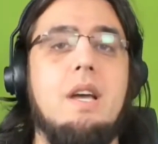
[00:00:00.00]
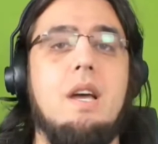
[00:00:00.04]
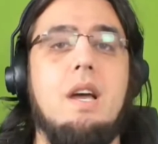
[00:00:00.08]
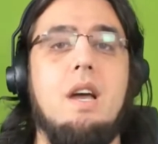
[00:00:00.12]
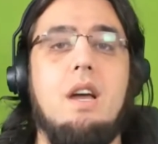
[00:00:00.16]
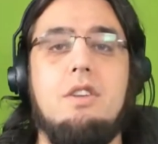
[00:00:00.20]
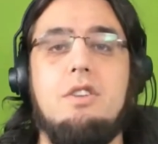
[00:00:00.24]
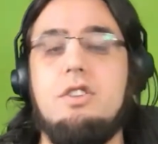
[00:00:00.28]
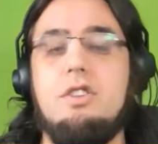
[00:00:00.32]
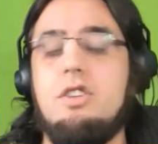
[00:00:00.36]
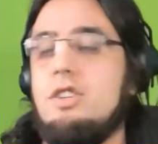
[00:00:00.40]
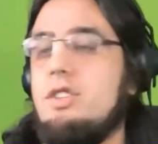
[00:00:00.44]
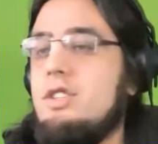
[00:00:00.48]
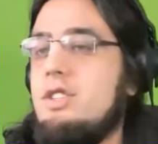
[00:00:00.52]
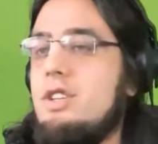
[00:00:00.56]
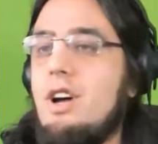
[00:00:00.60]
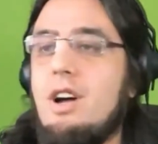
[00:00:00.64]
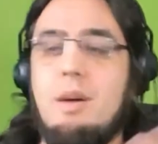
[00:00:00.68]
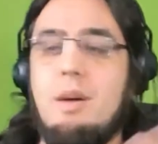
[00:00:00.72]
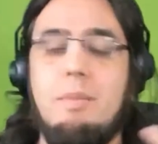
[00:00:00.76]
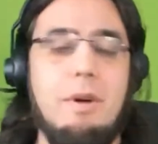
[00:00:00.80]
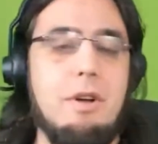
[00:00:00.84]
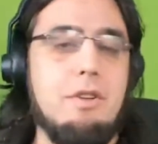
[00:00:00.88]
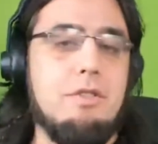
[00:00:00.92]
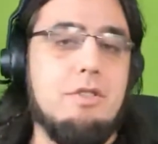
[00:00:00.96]
to just
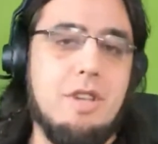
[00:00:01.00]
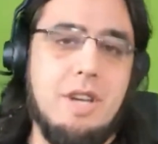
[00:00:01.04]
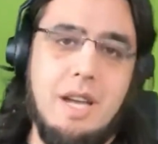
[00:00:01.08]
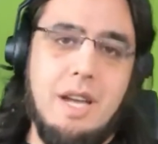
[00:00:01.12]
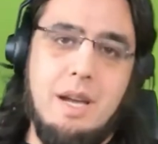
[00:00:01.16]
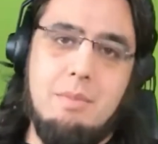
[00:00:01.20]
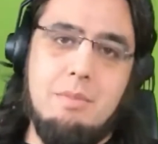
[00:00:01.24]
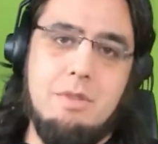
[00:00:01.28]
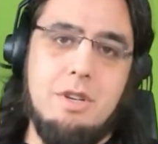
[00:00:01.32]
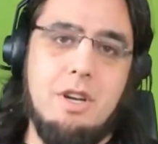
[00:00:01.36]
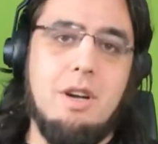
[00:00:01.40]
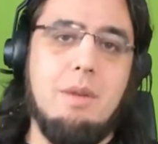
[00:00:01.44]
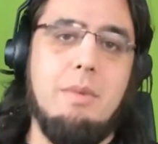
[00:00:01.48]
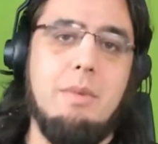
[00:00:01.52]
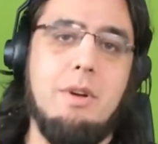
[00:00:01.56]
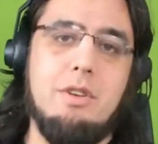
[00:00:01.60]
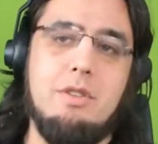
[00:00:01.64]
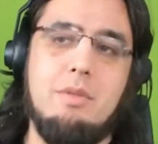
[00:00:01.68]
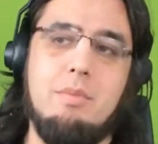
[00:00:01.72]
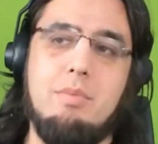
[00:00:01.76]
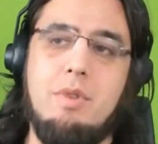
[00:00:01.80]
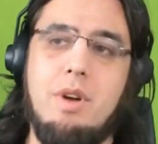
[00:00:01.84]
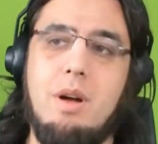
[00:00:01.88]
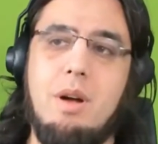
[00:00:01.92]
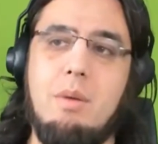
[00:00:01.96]
talk about your game, talk about
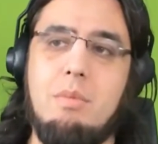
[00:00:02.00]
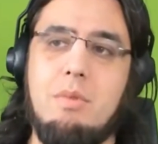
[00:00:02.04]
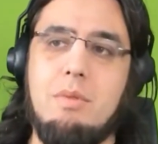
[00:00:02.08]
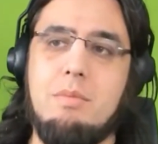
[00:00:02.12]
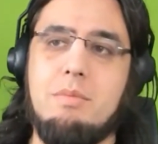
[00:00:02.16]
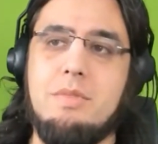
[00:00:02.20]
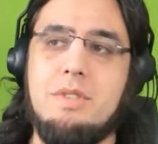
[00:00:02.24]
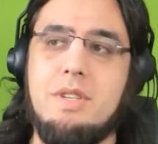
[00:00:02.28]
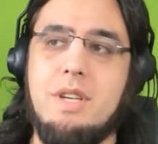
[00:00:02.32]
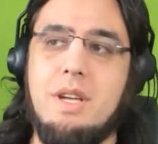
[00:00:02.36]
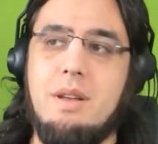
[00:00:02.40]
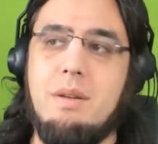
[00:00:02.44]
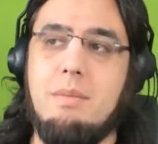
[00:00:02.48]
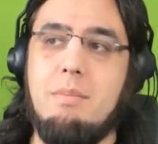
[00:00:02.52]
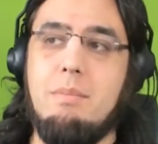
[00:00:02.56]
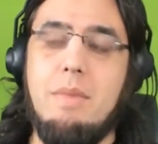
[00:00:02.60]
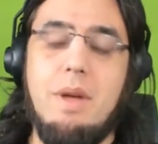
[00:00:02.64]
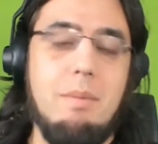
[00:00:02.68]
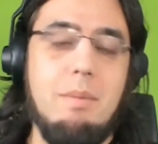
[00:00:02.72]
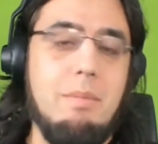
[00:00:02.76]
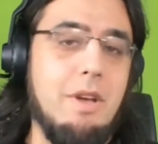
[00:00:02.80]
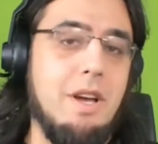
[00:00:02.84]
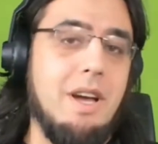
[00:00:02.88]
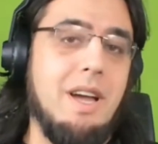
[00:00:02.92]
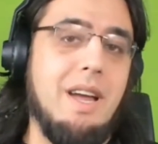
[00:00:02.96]
your problems, and
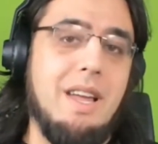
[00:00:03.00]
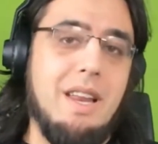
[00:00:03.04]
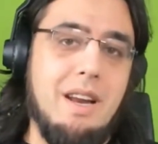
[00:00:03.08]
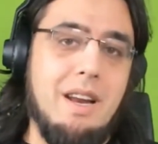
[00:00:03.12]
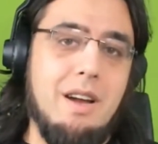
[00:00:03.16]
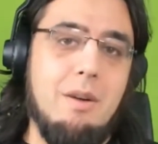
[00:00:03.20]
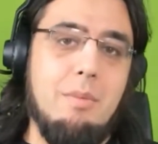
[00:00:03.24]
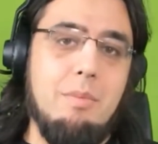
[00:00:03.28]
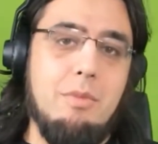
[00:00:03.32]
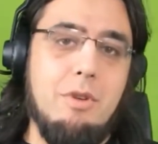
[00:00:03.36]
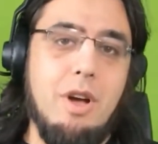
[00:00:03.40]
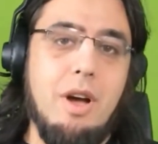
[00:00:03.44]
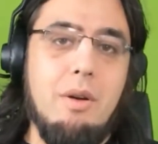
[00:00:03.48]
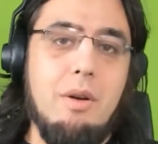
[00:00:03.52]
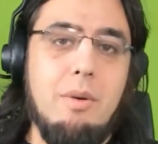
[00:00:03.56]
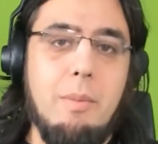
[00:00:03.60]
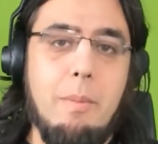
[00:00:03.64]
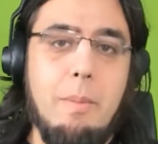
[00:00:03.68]
maybe I can help you out.